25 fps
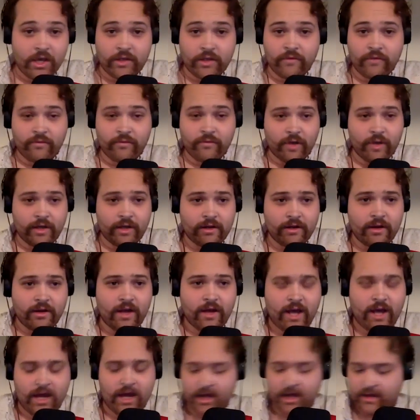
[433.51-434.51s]
You've run
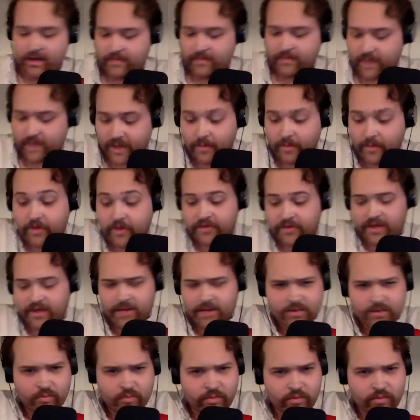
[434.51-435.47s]
a number of times.